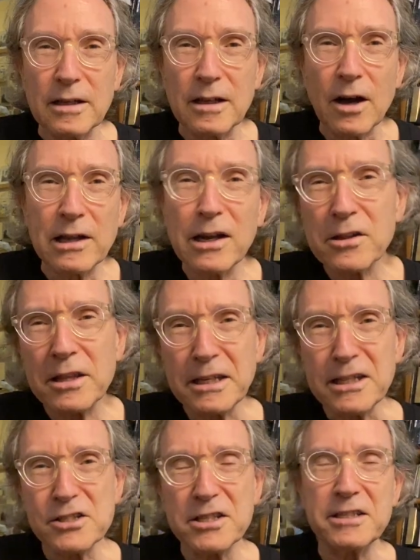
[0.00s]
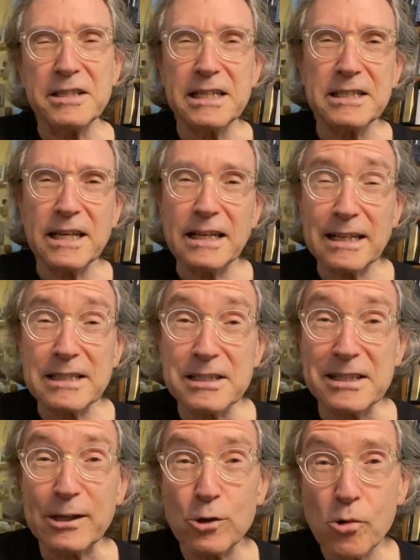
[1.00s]
Another thing is the D10X
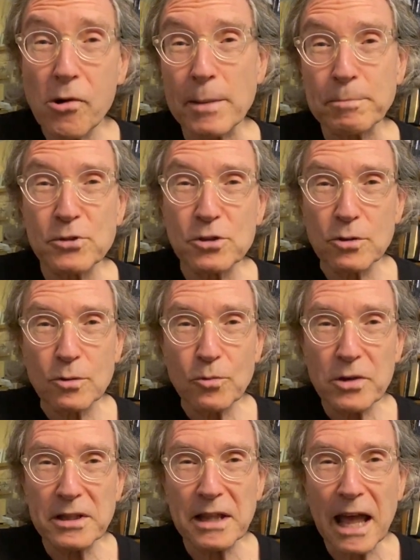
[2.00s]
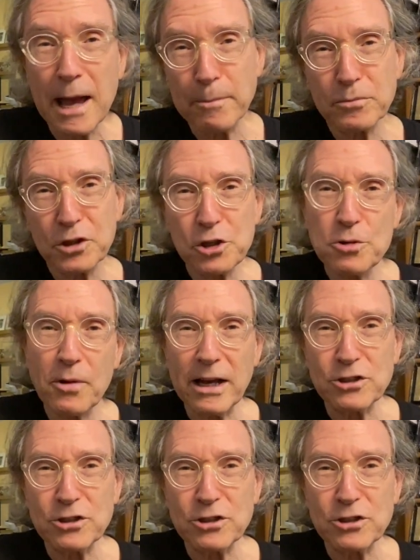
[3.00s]
is equipped with MQA,